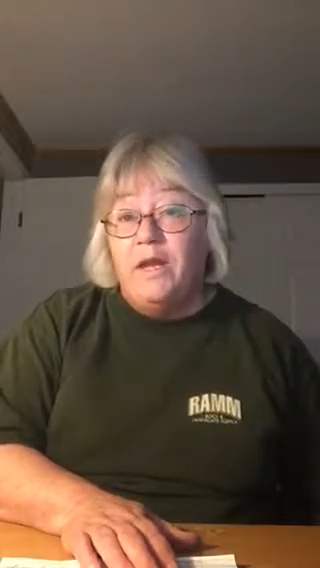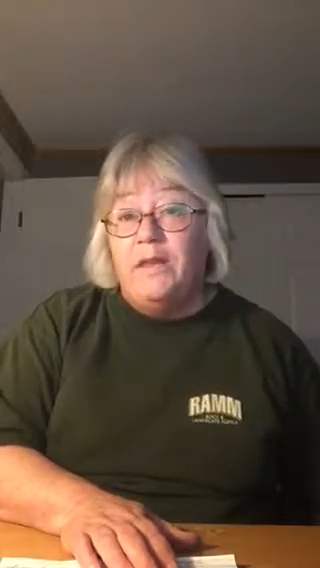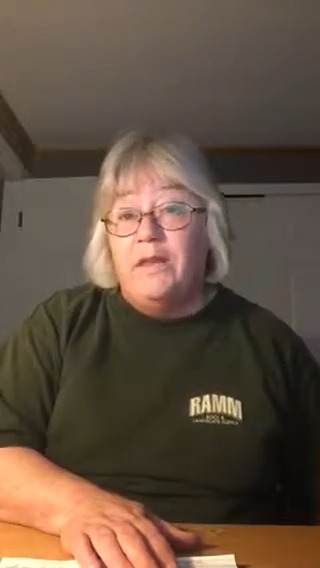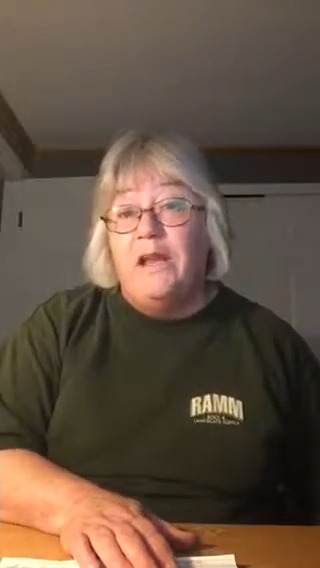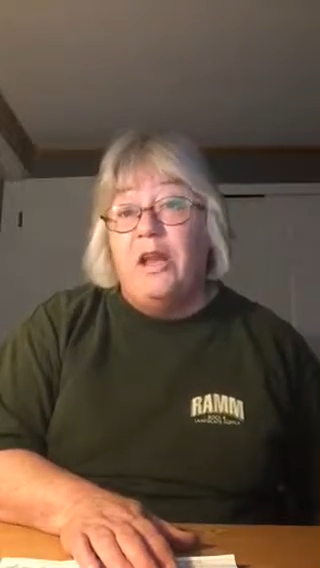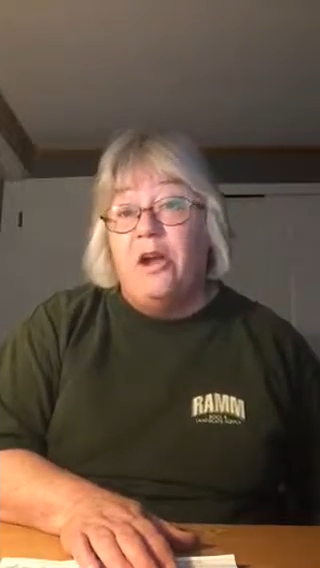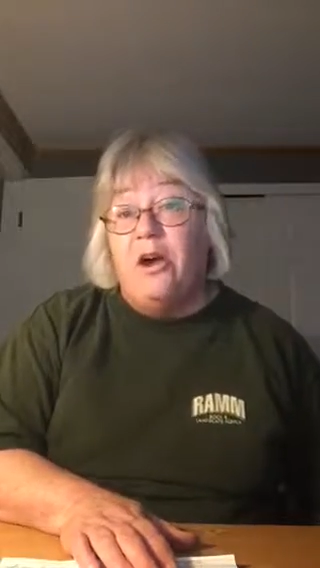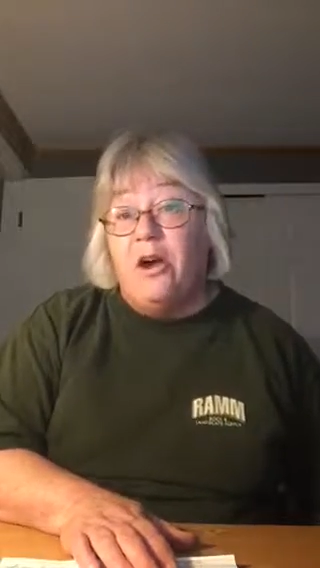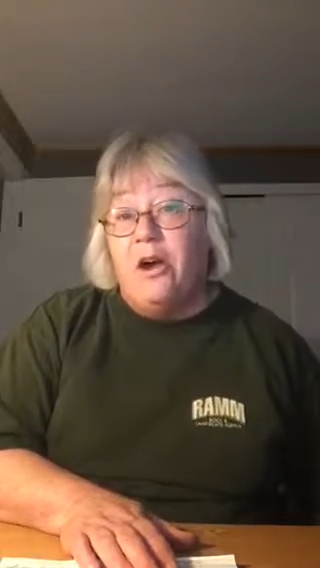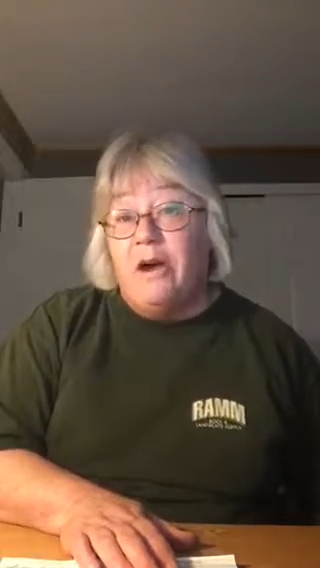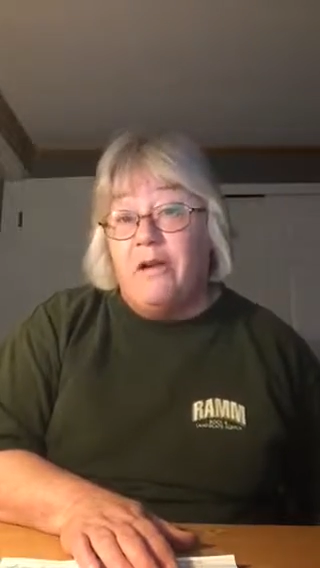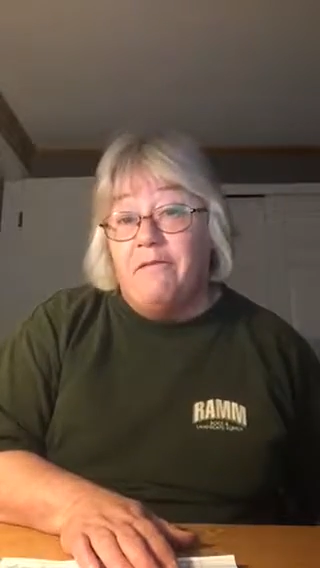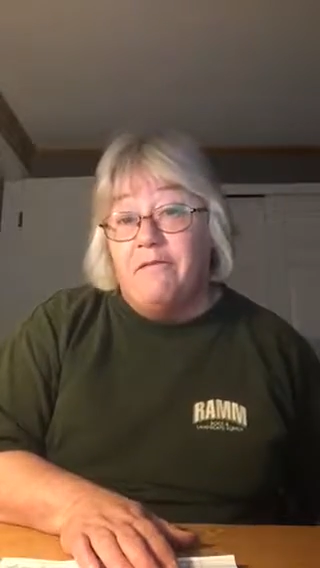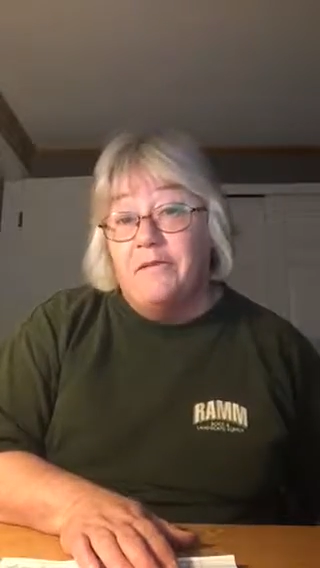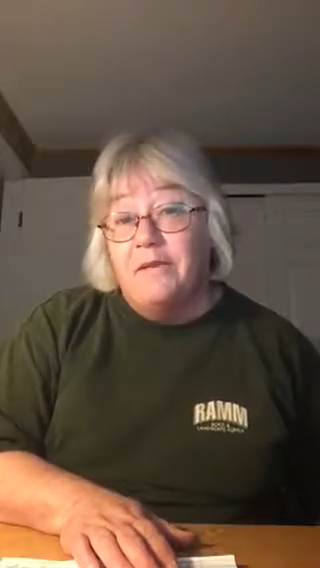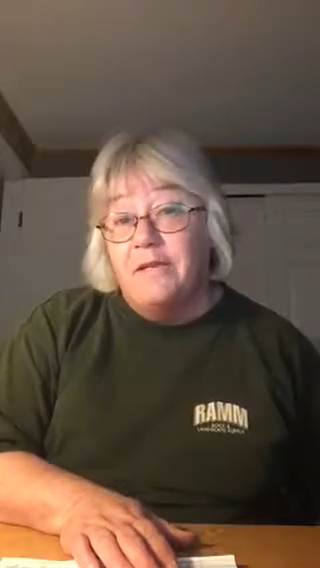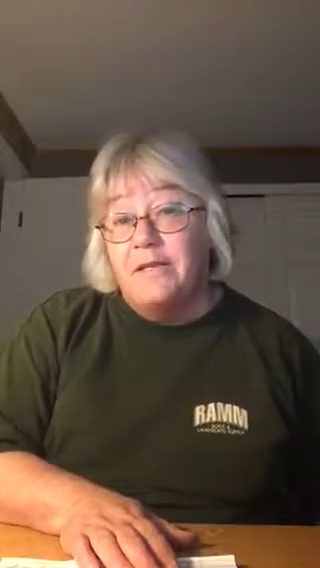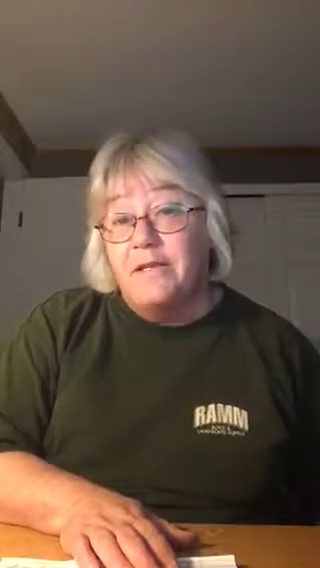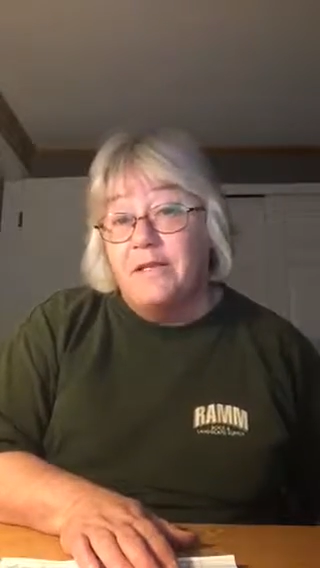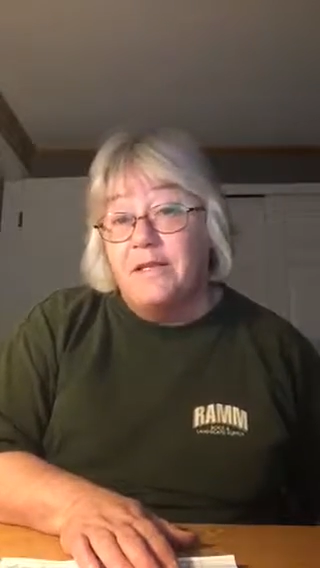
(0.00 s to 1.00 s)
in the
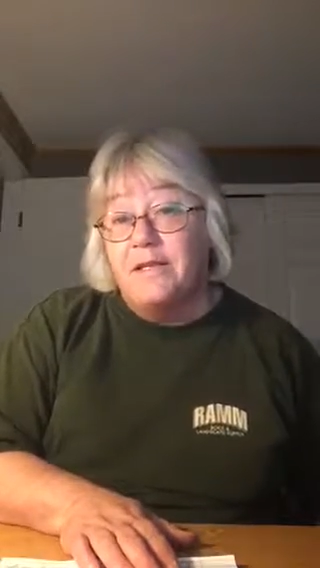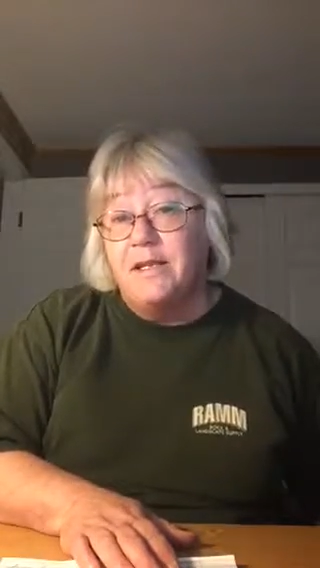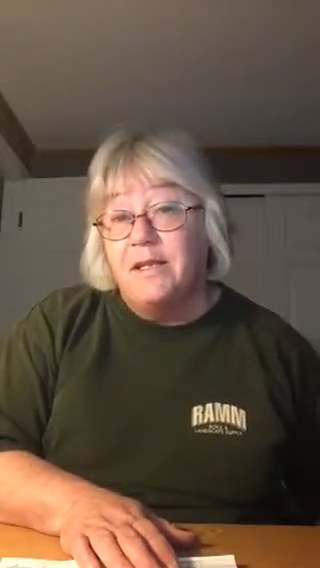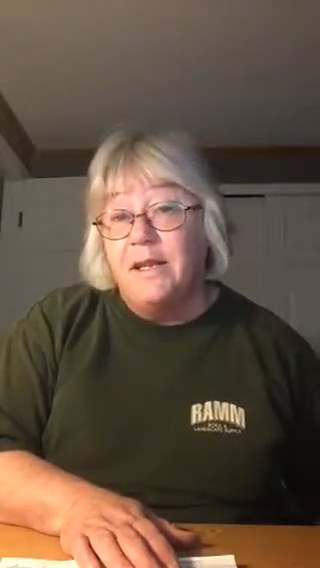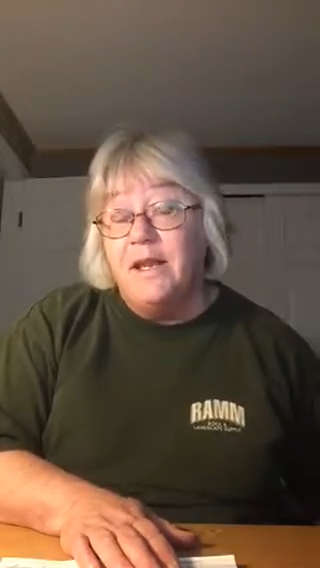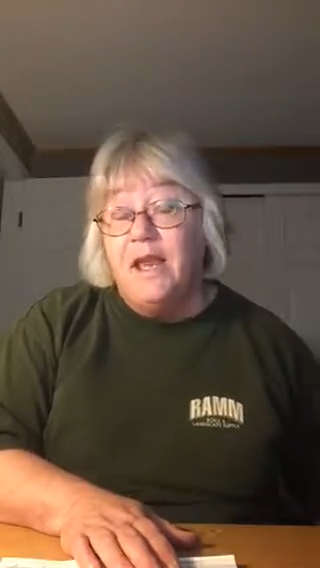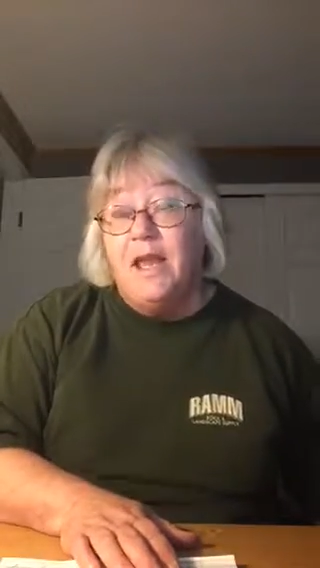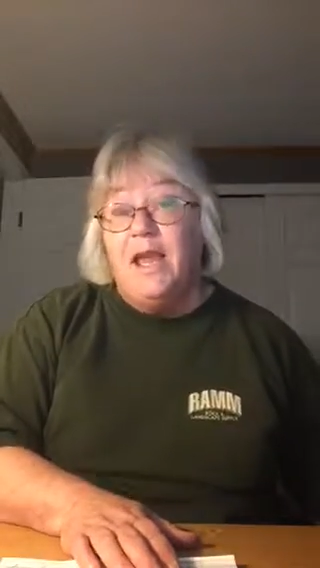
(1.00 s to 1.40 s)
office.